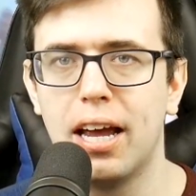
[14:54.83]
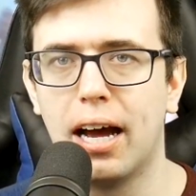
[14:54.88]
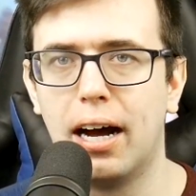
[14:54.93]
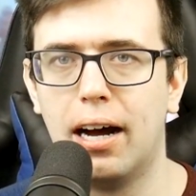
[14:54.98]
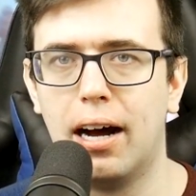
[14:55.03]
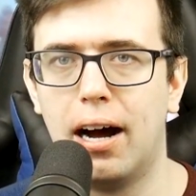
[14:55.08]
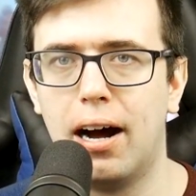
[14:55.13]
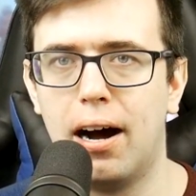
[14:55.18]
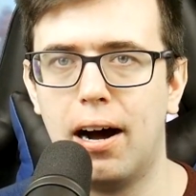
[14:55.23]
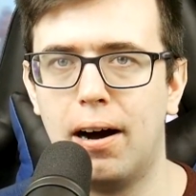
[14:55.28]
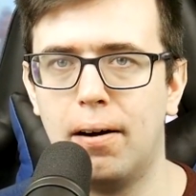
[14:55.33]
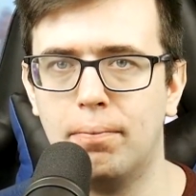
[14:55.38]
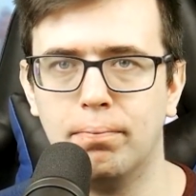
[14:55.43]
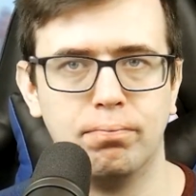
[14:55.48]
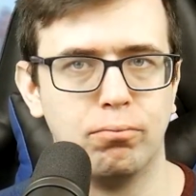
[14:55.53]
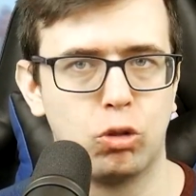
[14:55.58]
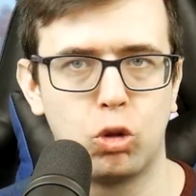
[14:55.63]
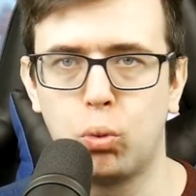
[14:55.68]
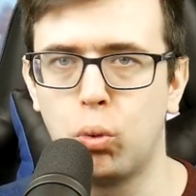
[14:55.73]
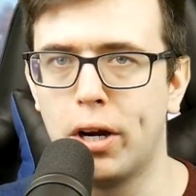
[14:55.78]

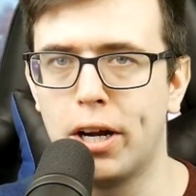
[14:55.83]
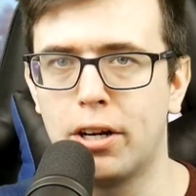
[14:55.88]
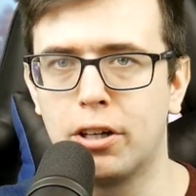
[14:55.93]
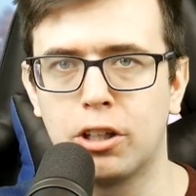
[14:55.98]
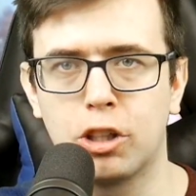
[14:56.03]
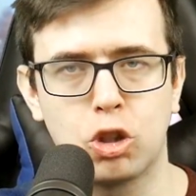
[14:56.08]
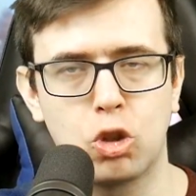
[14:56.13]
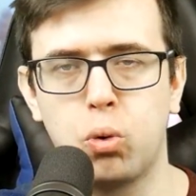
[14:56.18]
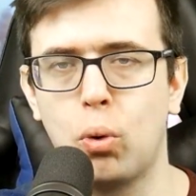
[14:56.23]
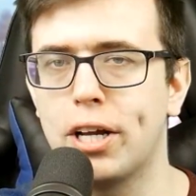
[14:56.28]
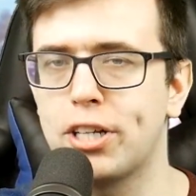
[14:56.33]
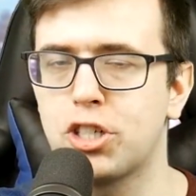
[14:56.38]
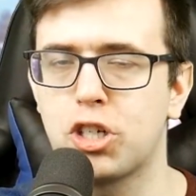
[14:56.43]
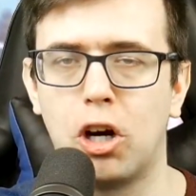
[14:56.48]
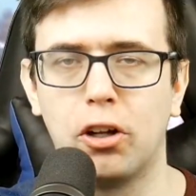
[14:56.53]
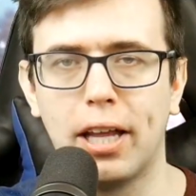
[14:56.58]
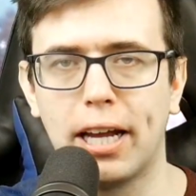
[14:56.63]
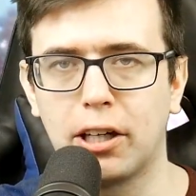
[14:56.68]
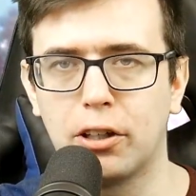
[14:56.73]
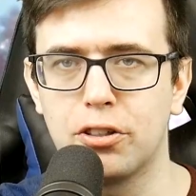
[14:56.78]
Um, Twitter, Twitch,
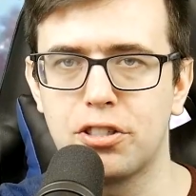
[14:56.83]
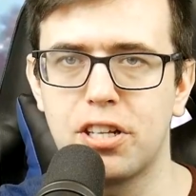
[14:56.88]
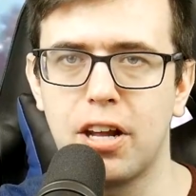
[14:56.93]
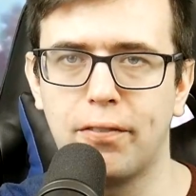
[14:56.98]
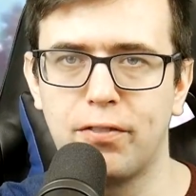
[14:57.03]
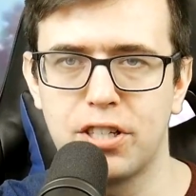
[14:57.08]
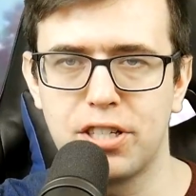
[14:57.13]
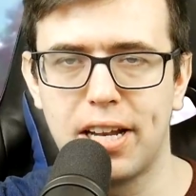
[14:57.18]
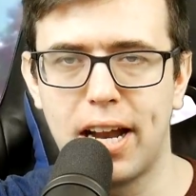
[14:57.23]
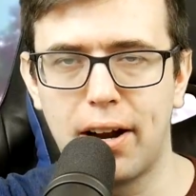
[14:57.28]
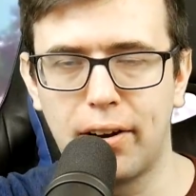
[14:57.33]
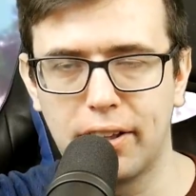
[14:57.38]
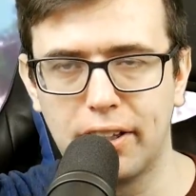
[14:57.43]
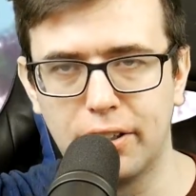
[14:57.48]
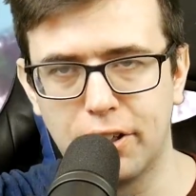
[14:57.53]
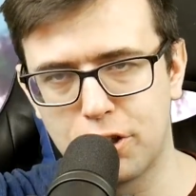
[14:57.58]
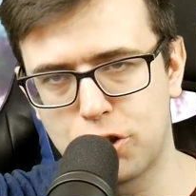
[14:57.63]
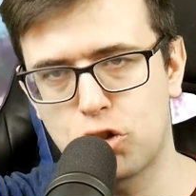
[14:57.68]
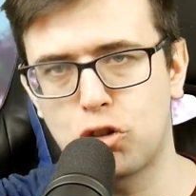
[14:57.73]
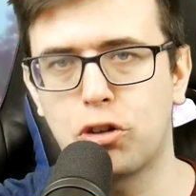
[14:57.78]
all that good stuff is down
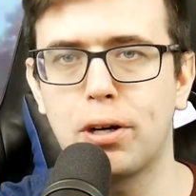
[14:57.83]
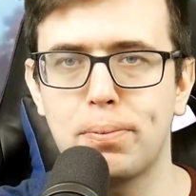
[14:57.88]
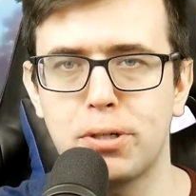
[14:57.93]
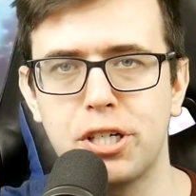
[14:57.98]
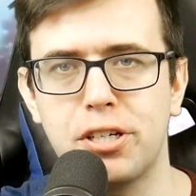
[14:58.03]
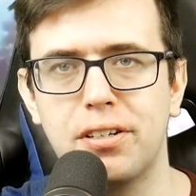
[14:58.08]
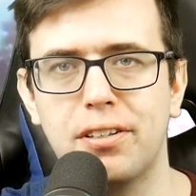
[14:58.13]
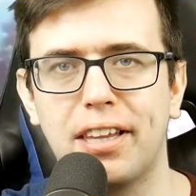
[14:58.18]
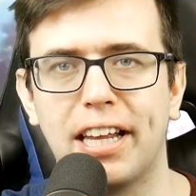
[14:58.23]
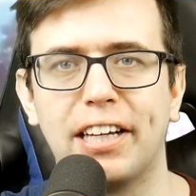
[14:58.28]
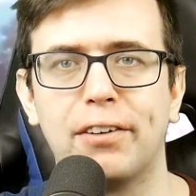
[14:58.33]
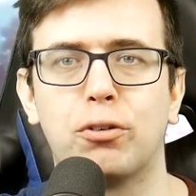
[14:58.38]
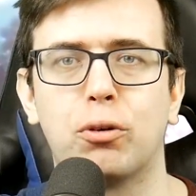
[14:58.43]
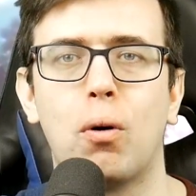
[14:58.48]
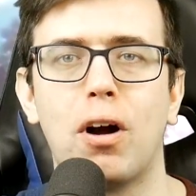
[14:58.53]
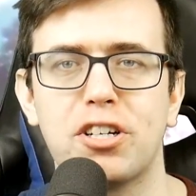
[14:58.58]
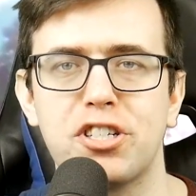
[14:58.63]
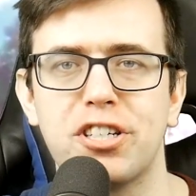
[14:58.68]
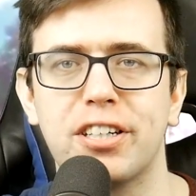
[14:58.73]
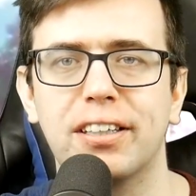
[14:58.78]
in the description. Thank you for
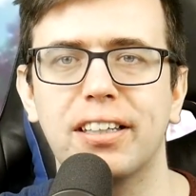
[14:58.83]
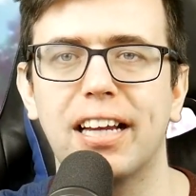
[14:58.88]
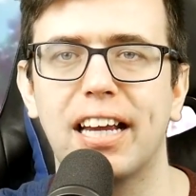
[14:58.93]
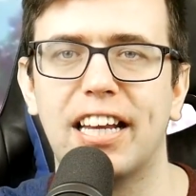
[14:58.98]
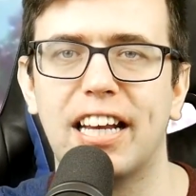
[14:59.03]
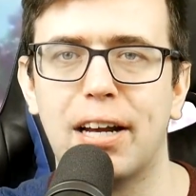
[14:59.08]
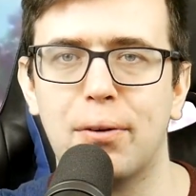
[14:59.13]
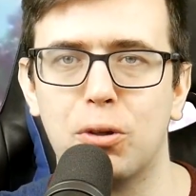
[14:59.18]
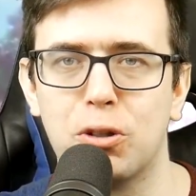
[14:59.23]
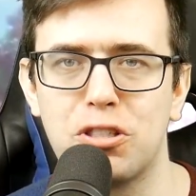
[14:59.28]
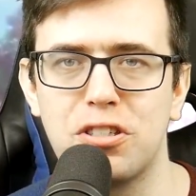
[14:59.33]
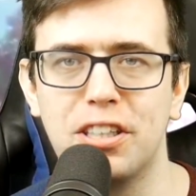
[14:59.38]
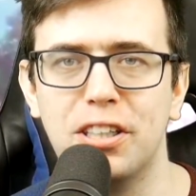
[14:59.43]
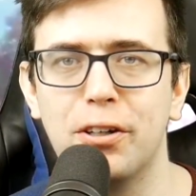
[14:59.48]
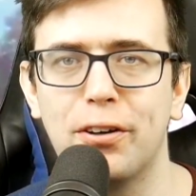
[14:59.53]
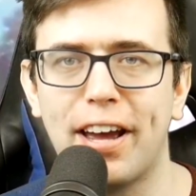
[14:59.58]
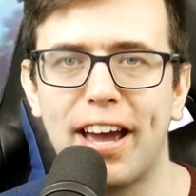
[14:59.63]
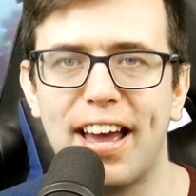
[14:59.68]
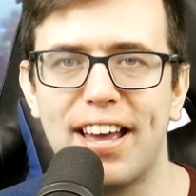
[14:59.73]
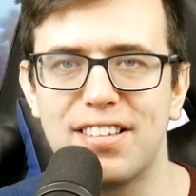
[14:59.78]
watching, and I will see
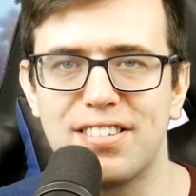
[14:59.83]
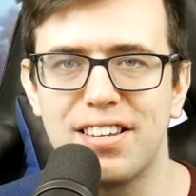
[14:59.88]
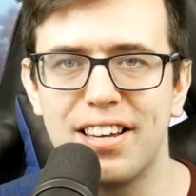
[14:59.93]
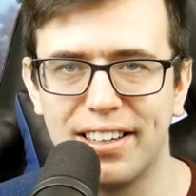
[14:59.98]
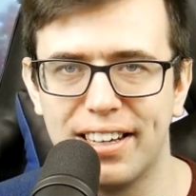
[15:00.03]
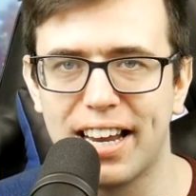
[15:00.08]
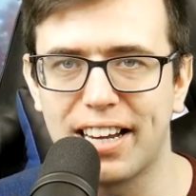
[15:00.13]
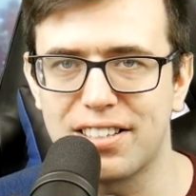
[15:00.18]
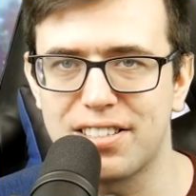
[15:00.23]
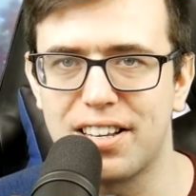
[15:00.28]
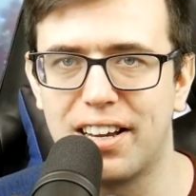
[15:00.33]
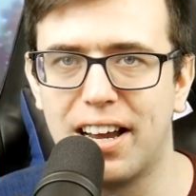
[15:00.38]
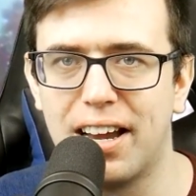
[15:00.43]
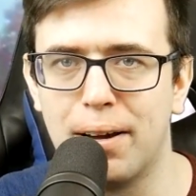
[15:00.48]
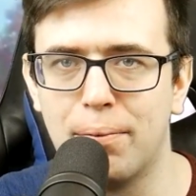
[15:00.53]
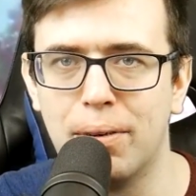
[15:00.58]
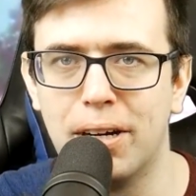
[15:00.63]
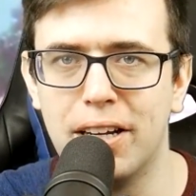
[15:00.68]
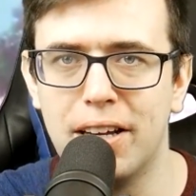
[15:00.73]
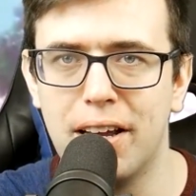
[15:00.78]
you guys next
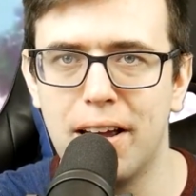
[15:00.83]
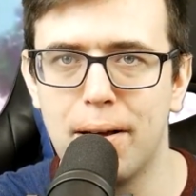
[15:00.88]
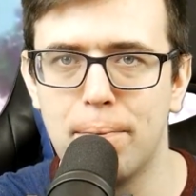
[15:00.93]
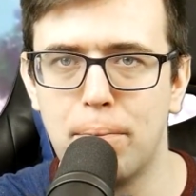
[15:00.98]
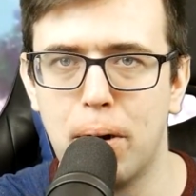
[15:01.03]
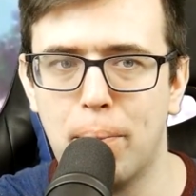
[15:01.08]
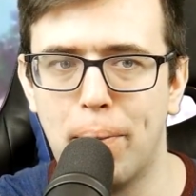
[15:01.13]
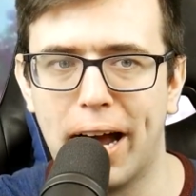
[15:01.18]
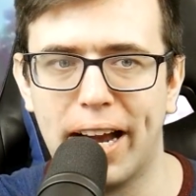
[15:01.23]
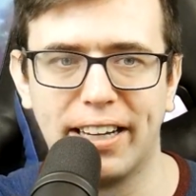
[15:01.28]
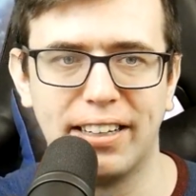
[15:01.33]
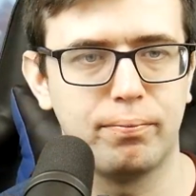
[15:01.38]
time. Bye-bye.